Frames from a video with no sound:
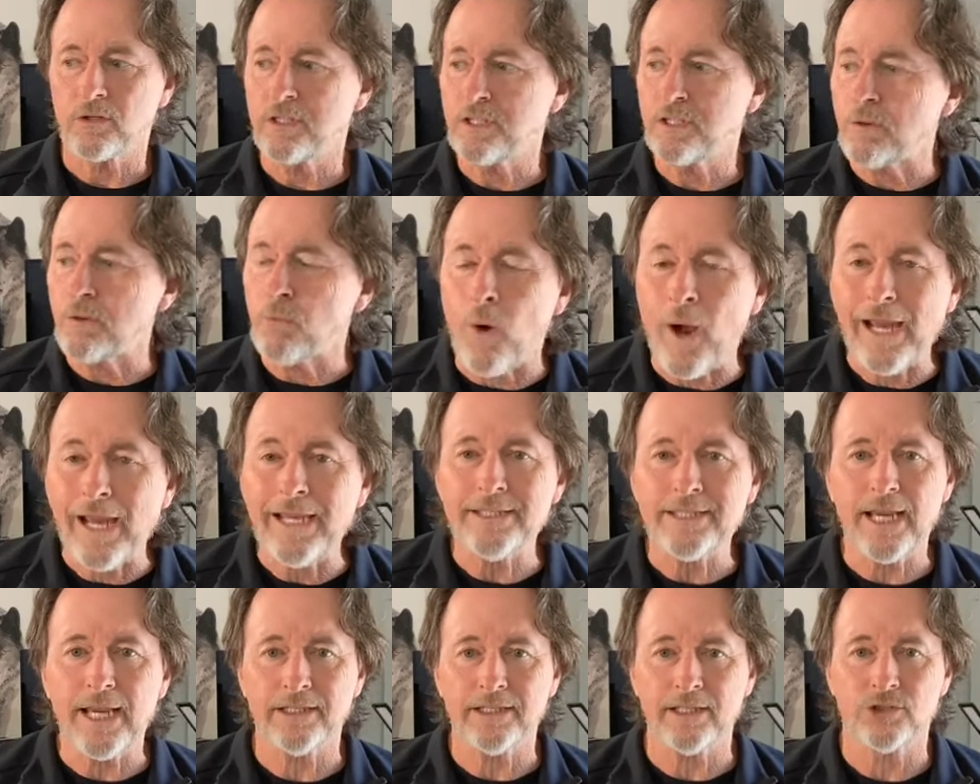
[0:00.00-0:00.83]
So
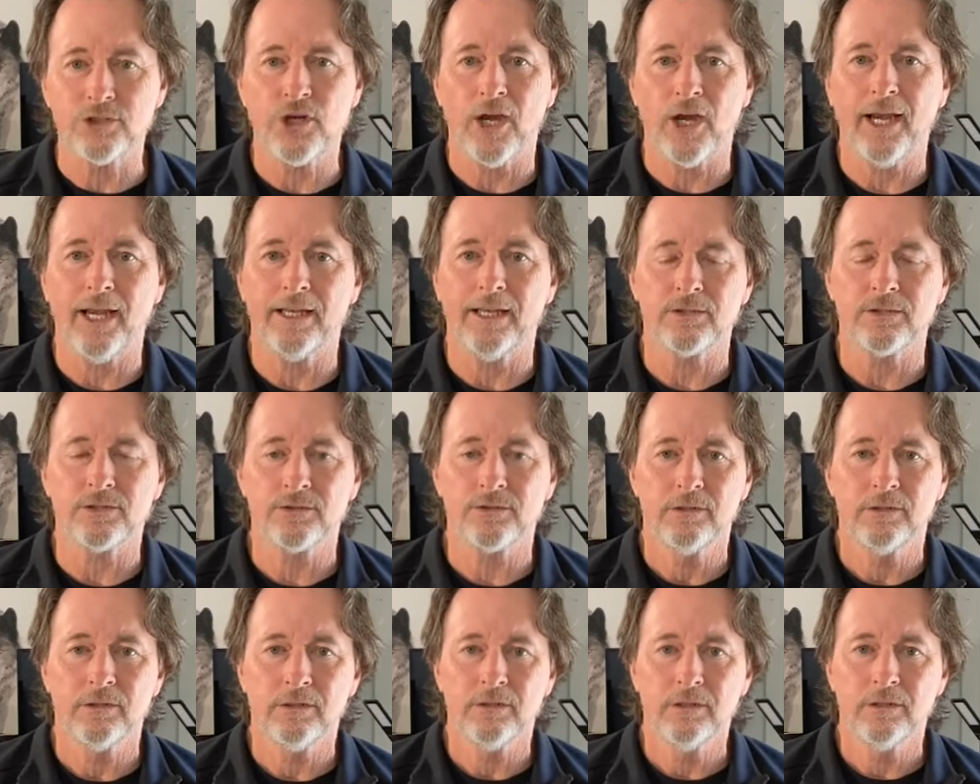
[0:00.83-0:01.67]
why take the
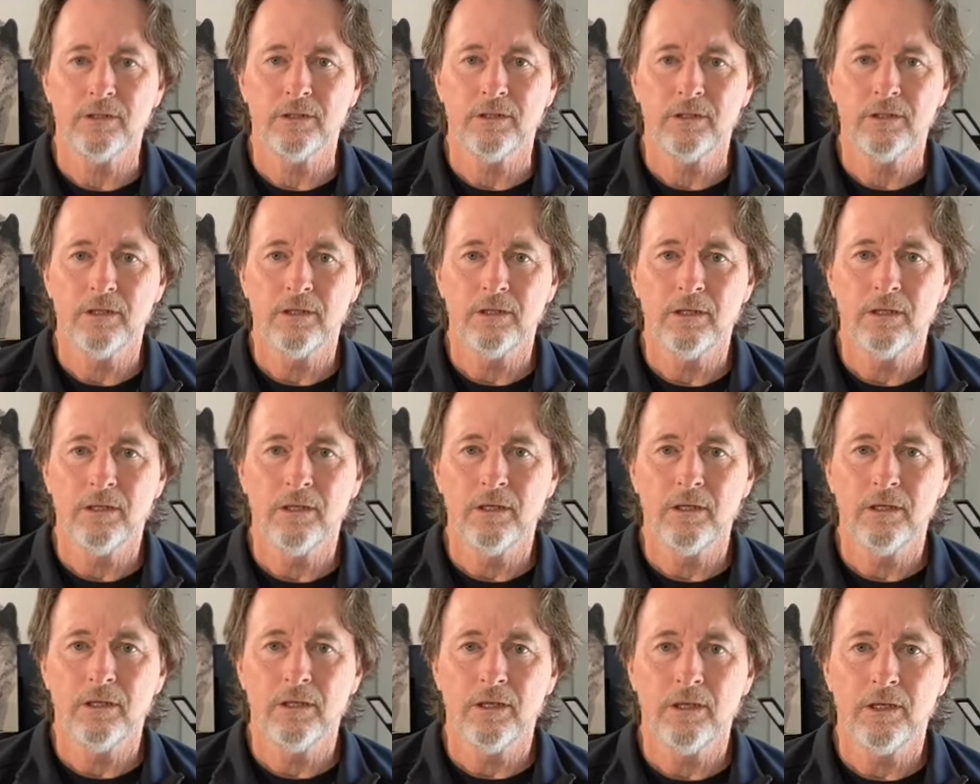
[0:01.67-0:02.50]
chance?
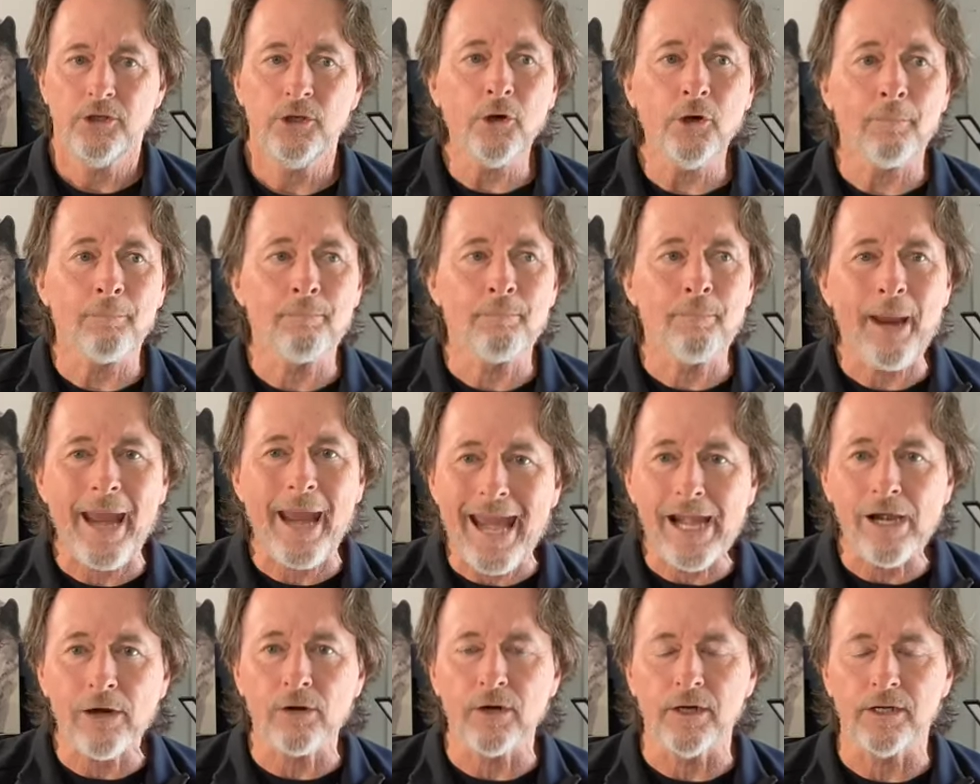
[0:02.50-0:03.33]
You're a
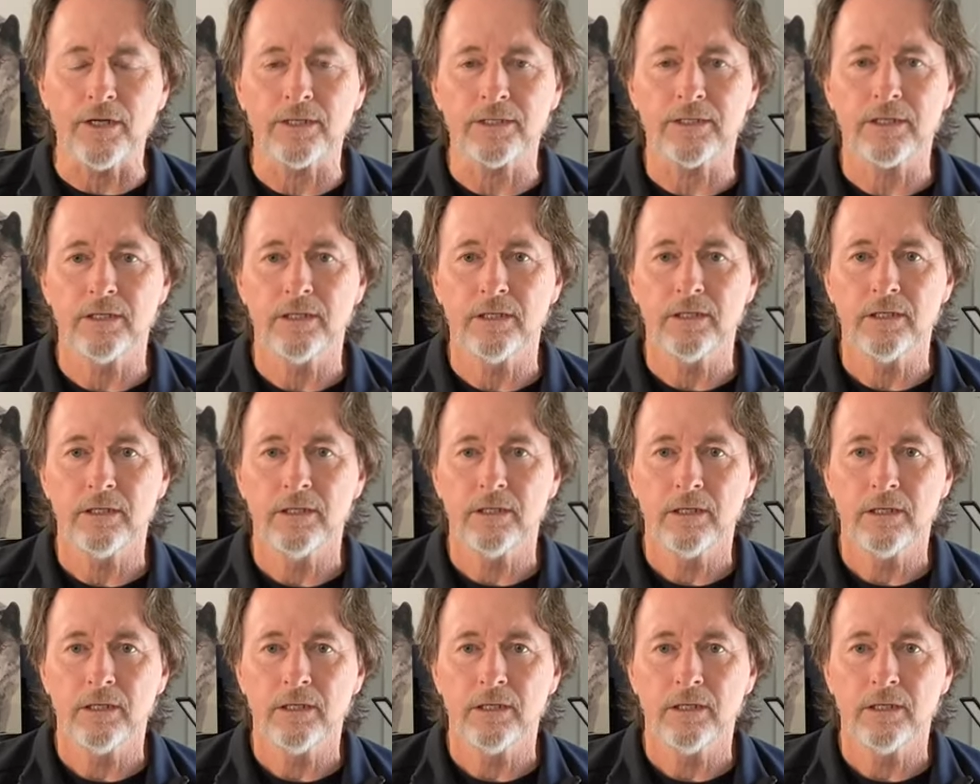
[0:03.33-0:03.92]
parent.